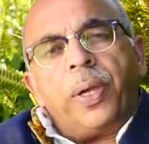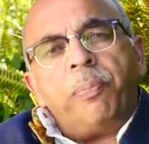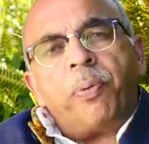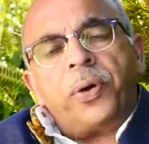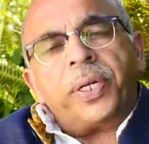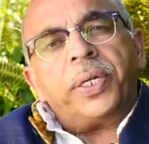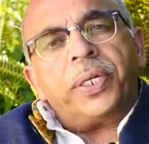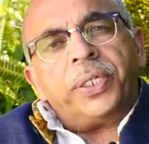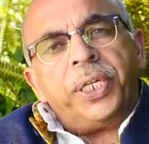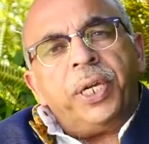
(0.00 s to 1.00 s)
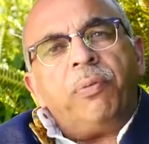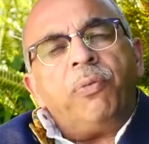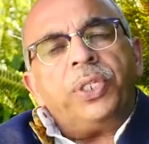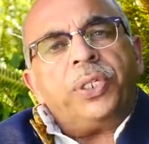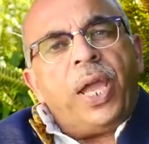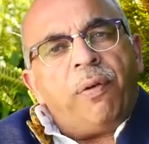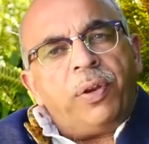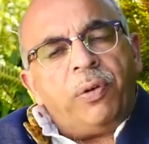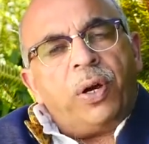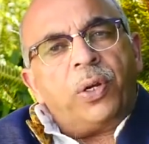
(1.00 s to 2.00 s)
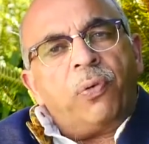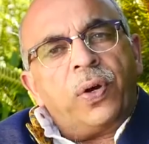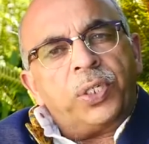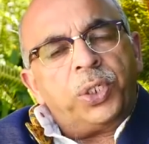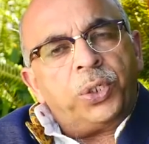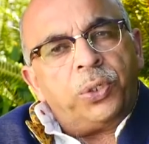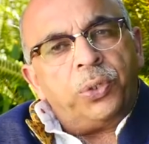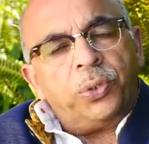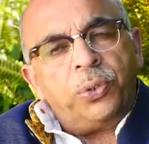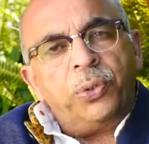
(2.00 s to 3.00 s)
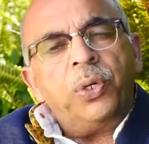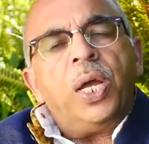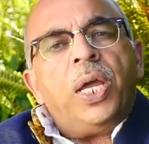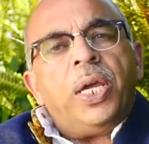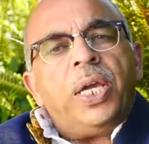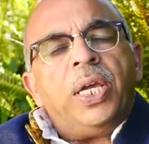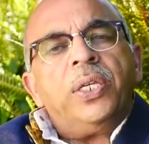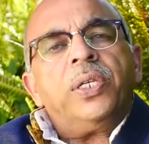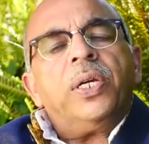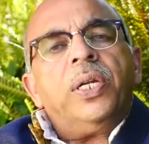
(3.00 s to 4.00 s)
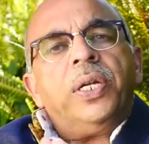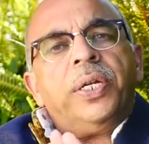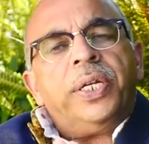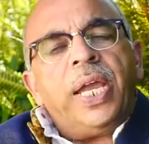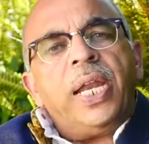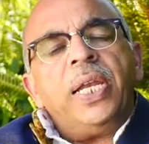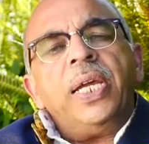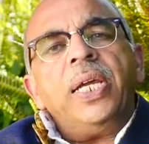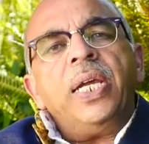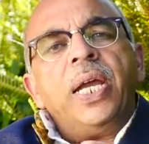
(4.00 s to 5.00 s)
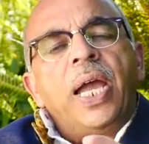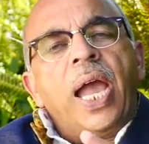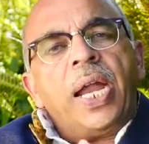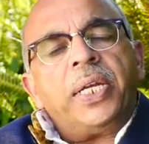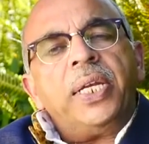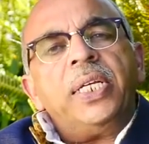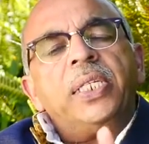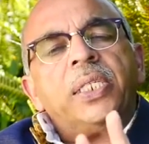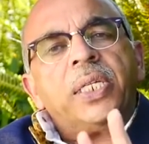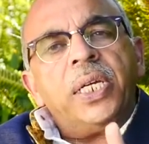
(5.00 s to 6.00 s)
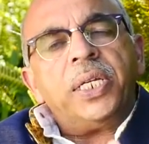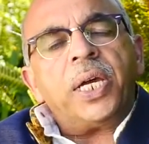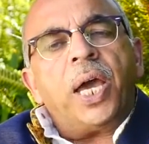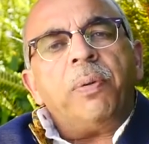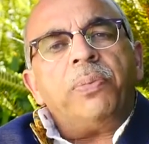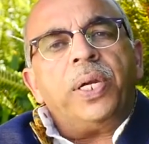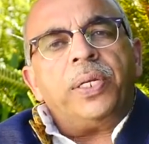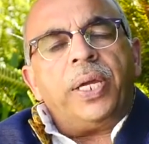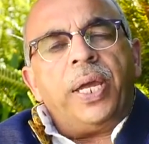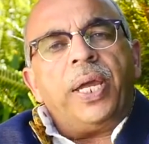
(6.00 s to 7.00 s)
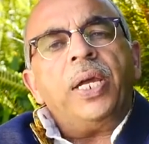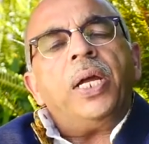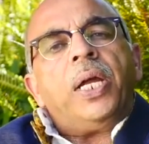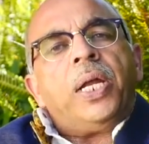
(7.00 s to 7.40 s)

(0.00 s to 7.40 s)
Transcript: important regime which every one of us should do is daily, at least 3 times a day,